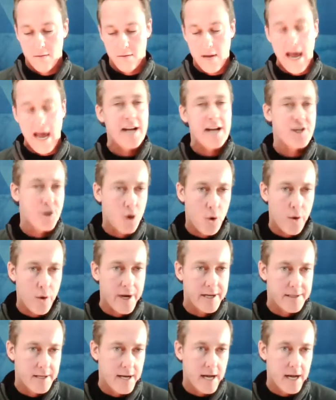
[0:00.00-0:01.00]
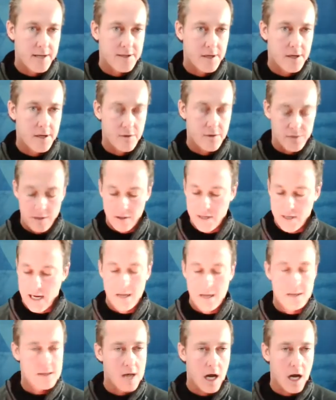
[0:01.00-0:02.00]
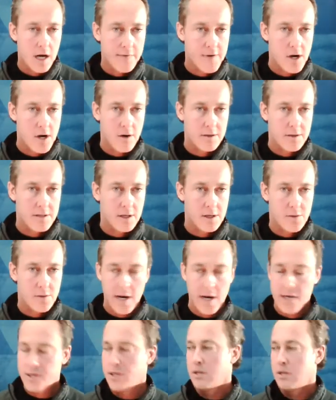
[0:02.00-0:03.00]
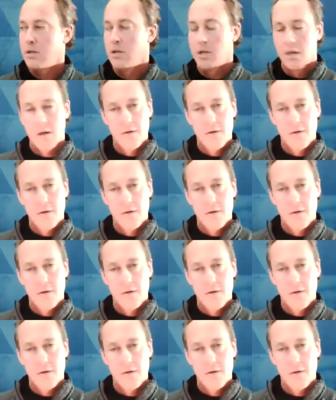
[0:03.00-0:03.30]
action-oriented execution, taking stock of your current situation,